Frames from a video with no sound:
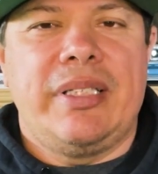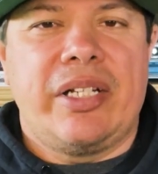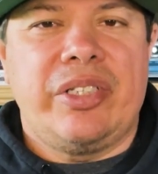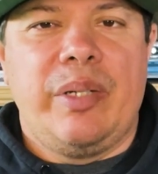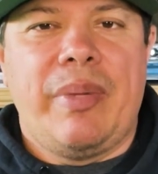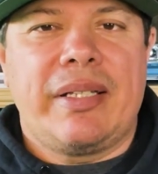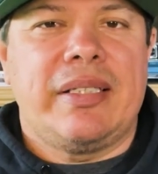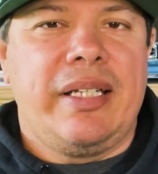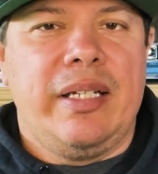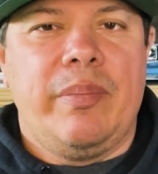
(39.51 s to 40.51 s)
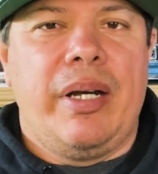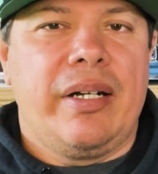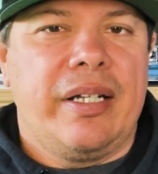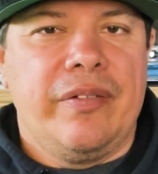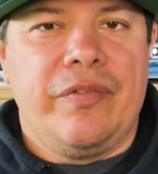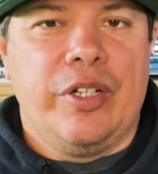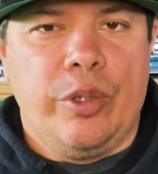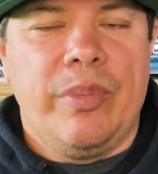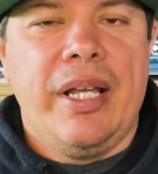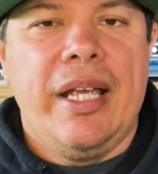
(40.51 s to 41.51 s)
It's actually a Mexican-American
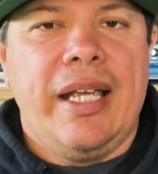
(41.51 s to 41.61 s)
film.